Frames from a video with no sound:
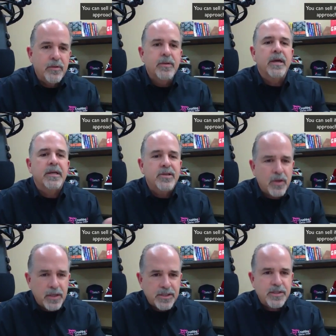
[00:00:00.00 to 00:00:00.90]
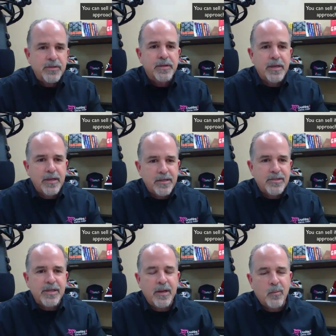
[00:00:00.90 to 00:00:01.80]
and they trust you, and they
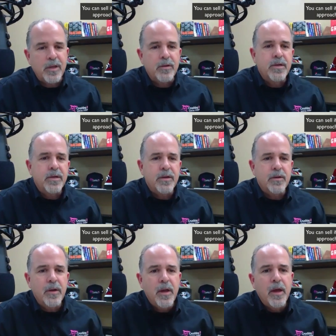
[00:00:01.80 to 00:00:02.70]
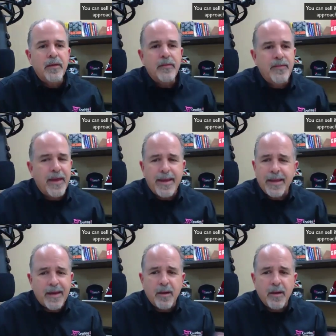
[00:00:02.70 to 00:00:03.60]
understand what you do, they
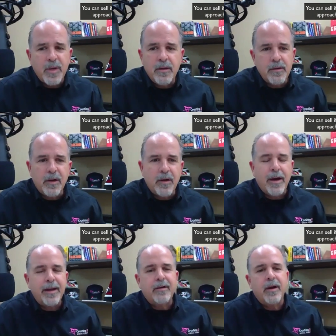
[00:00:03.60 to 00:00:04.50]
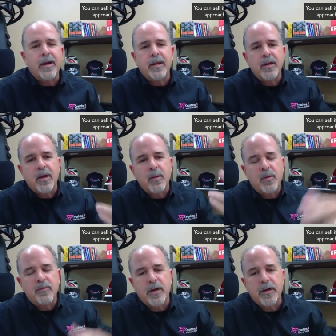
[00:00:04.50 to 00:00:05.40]
can come to you and go, hey, Craig, can you come
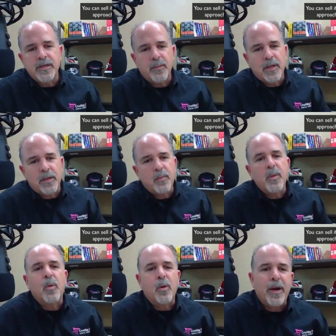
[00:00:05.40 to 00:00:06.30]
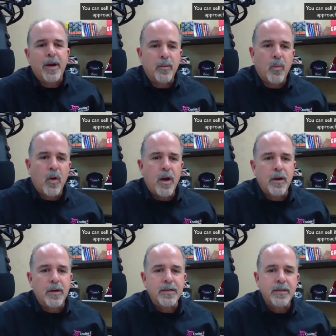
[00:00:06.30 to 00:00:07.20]
over here and tell me a little bit more about your
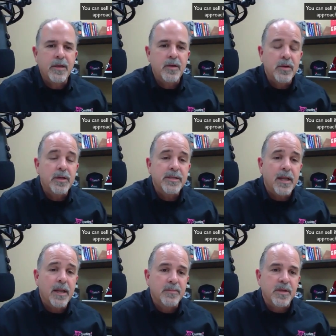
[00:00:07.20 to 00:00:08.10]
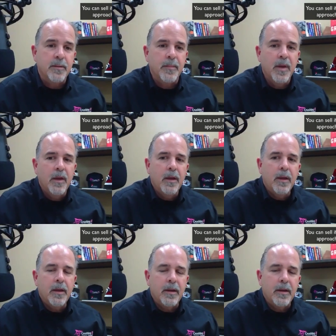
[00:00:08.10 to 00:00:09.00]
product? And then you could sell them something.
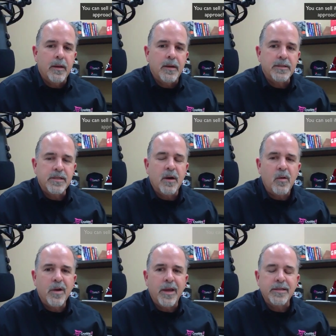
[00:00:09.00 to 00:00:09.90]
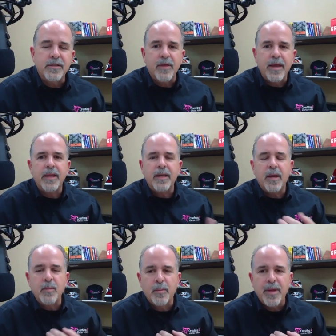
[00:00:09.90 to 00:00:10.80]
And, and I said, oh, okay, so they can
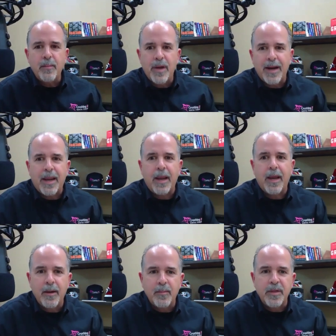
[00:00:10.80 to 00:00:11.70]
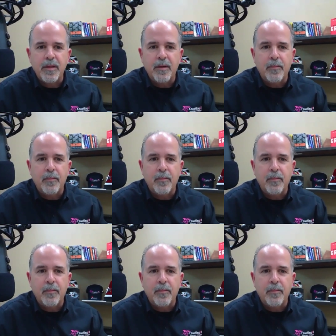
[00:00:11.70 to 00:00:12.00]
come to me, but I can't come to them.